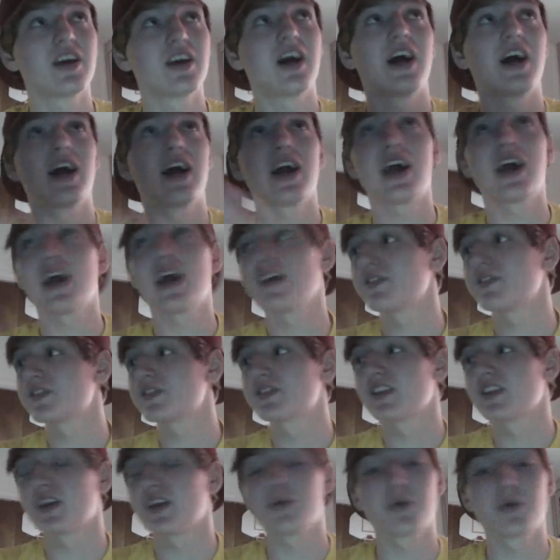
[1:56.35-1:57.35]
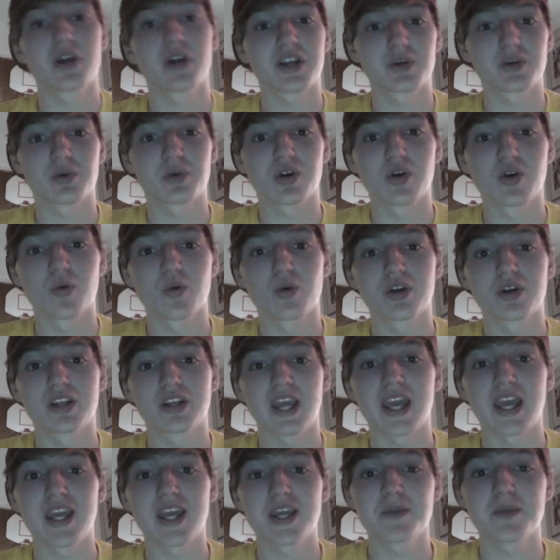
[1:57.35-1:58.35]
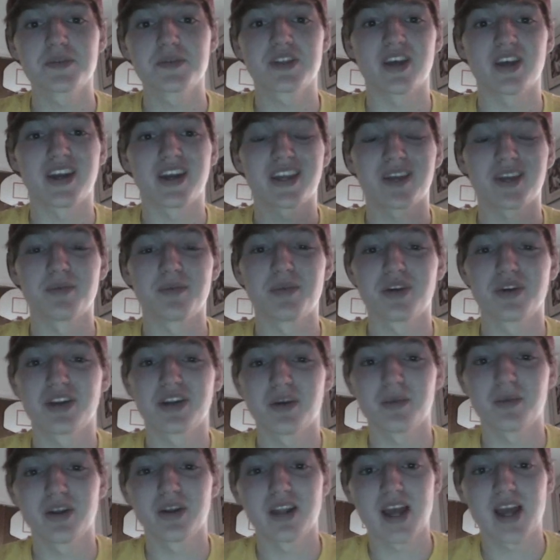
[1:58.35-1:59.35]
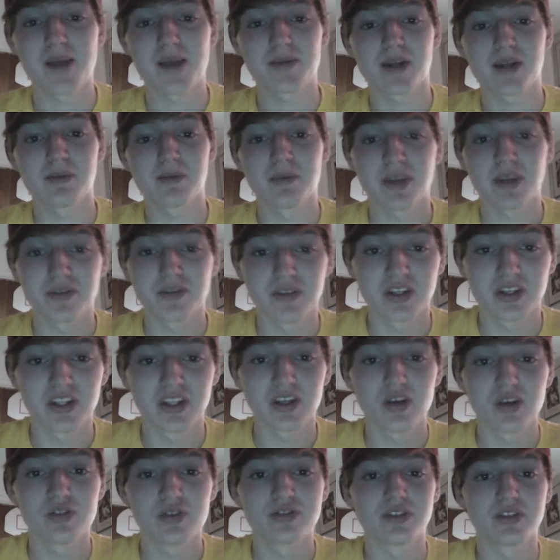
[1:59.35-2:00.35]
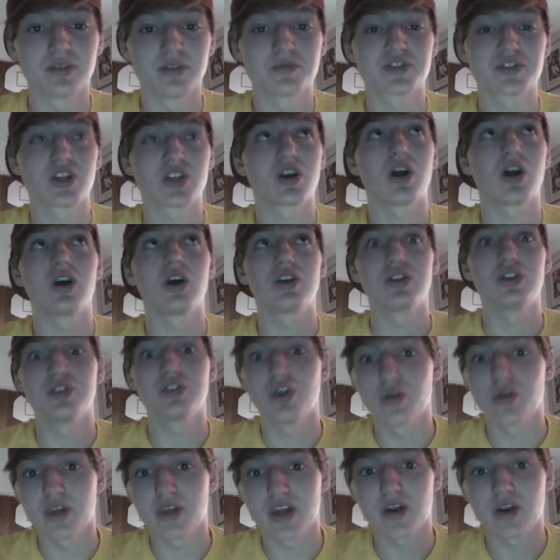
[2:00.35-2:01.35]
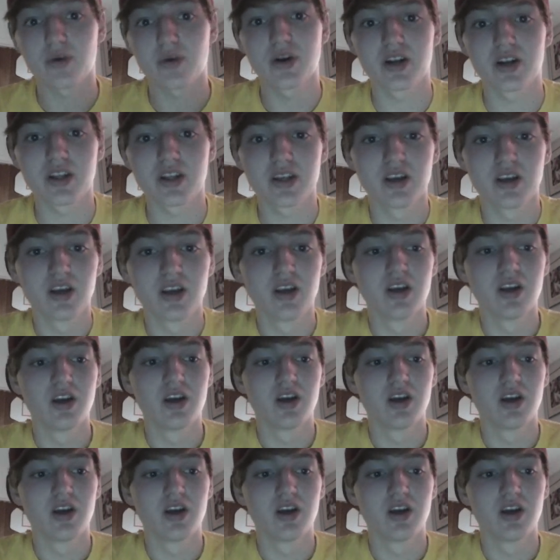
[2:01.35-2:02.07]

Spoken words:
I have this thing where I can record games, like, and put it on my laptop and make videos. I'm sure all you know that already.